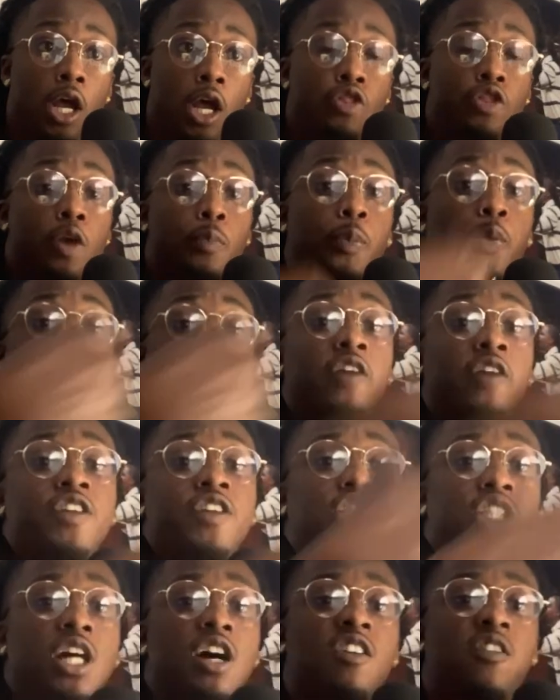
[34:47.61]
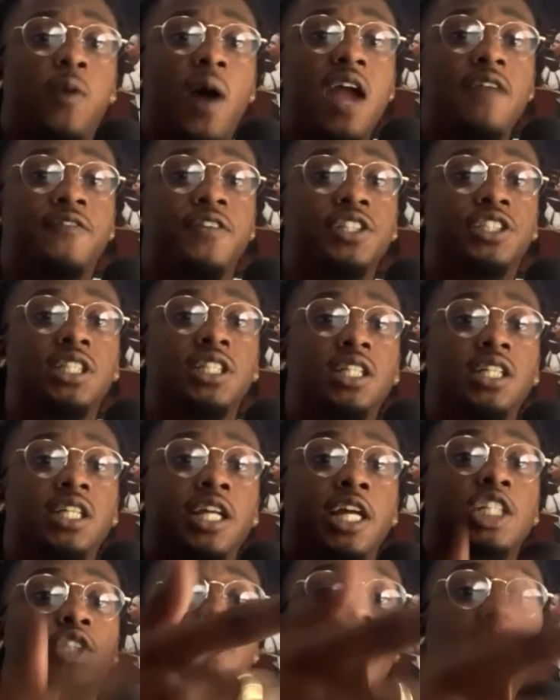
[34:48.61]
The privilege of white fragility
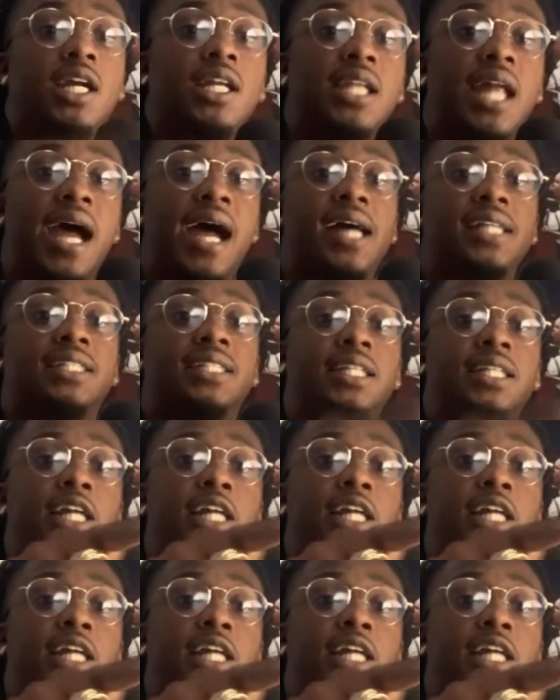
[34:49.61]
is recognizing